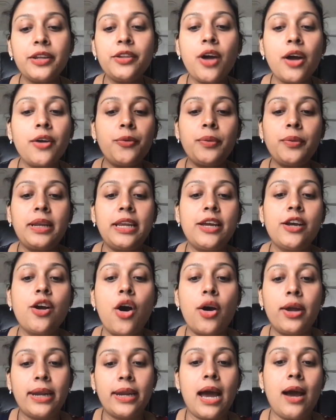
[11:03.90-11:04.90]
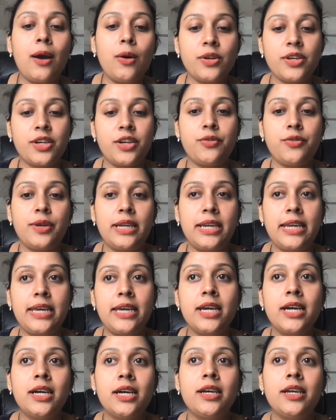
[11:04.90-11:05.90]
not really gone out and really,
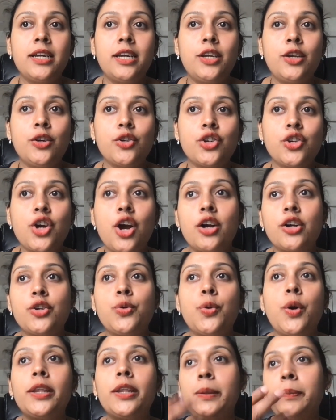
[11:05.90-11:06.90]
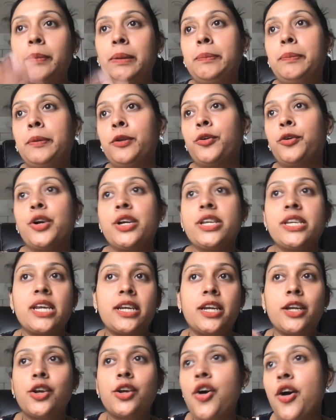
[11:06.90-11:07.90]
talked to other people or
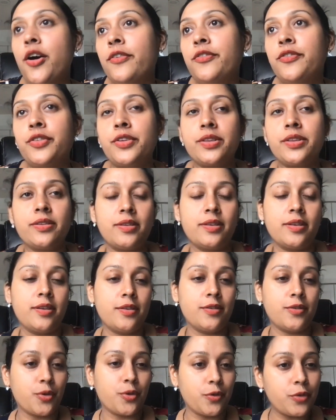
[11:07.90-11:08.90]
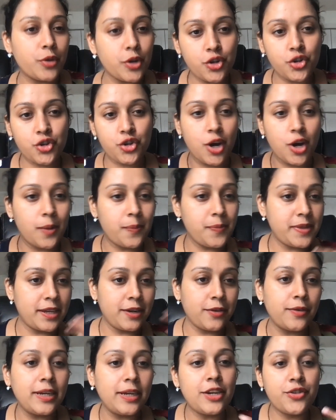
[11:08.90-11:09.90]
attended conferences or workshops and
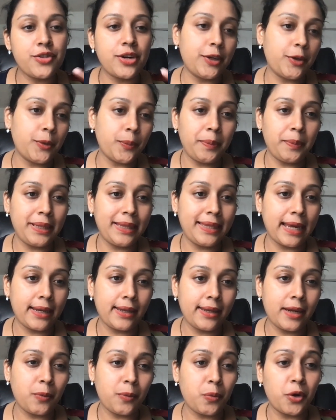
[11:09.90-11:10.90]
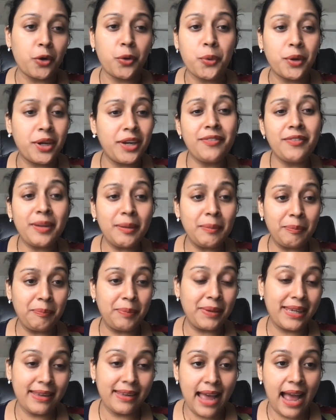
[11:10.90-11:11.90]
really tried to build that network or even
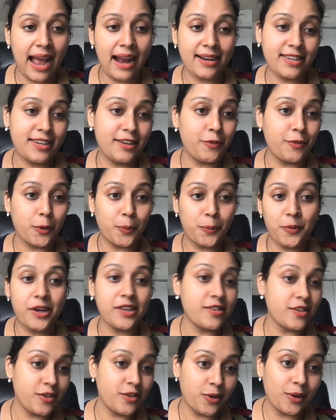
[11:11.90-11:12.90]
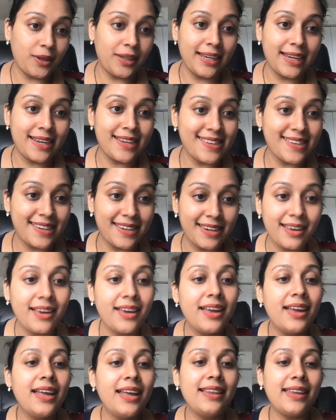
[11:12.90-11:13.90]
be active or present on LinkedIn,
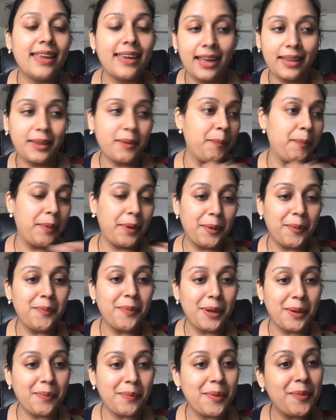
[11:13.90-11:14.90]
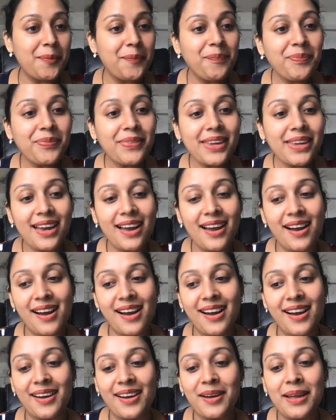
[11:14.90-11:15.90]
like at the bare minimum.
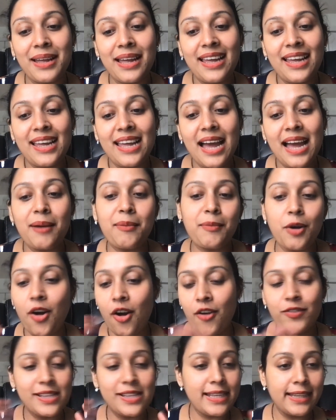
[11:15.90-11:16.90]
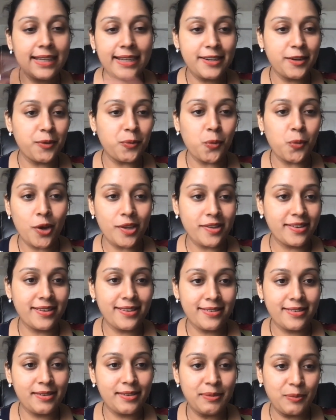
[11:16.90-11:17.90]
Uh, Obviously LinkedIn
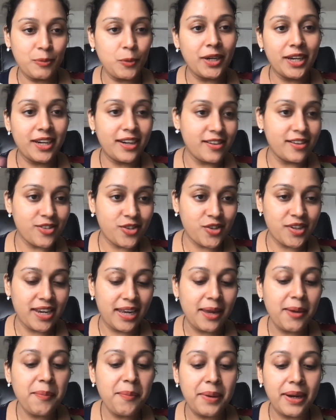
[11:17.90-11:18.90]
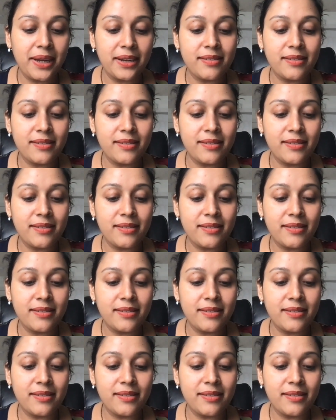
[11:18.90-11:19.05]
wasn't what it is today, but